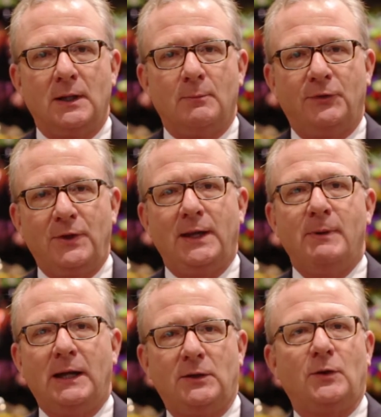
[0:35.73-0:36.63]
But think
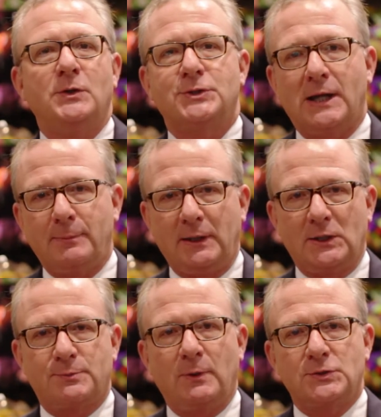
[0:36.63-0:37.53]
about your own shopping
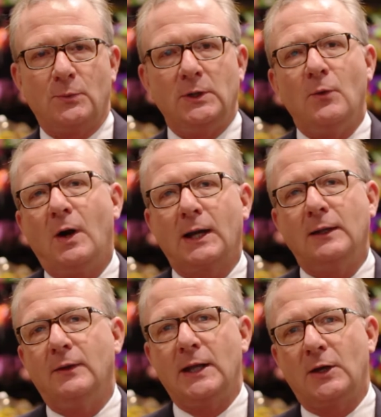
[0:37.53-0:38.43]
experience when you walk
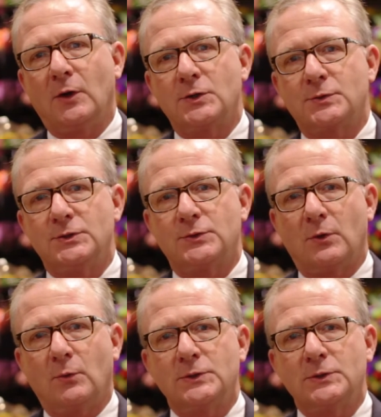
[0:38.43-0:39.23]
into that grocery store.